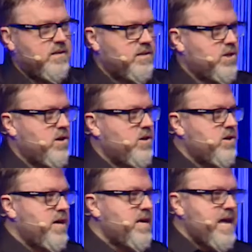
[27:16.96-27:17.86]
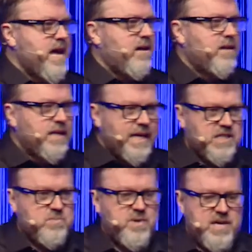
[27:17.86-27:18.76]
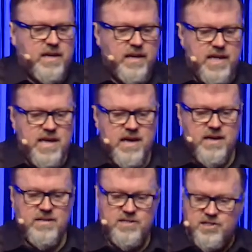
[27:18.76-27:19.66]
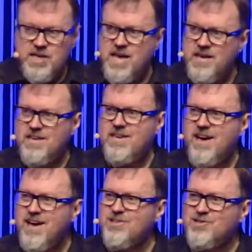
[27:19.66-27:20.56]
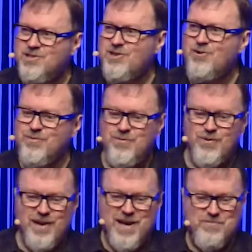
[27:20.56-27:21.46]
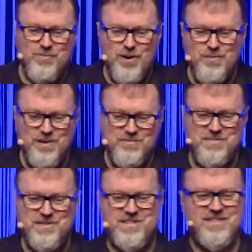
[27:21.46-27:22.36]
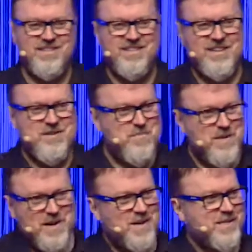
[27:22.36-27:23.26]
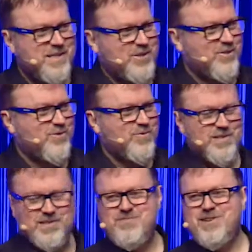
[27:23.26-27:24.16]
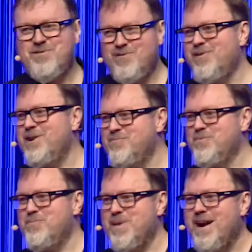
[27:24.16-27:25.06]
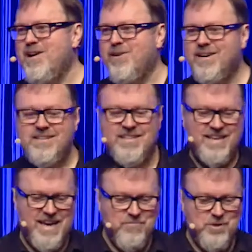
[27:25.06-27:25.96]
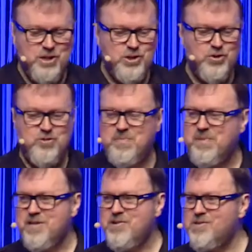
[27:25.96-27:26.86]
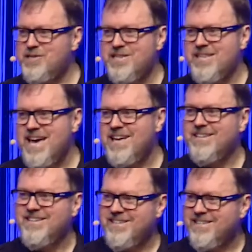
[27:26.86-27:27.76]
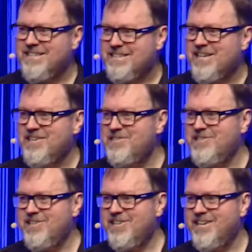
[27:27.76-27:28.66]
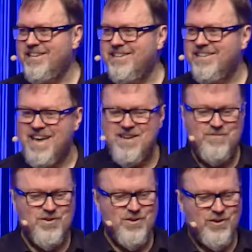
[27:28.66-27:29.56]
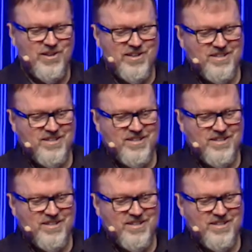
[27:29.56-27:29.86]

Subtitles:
So now let's be clear, tech can't solve all our problems, but it is a tool with some incredible power, and we should be using that intelligently and for good.